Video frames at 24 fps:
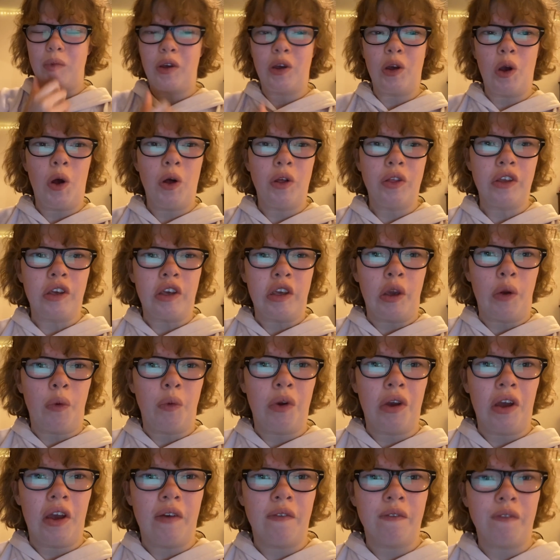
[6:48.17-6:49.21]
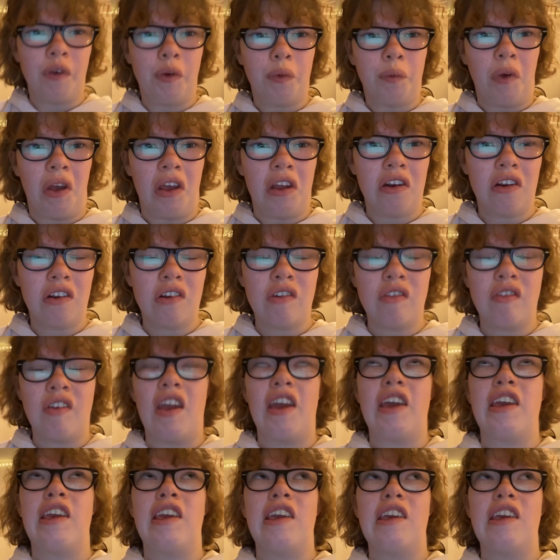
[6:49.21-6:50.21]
called Yoga for Writers. I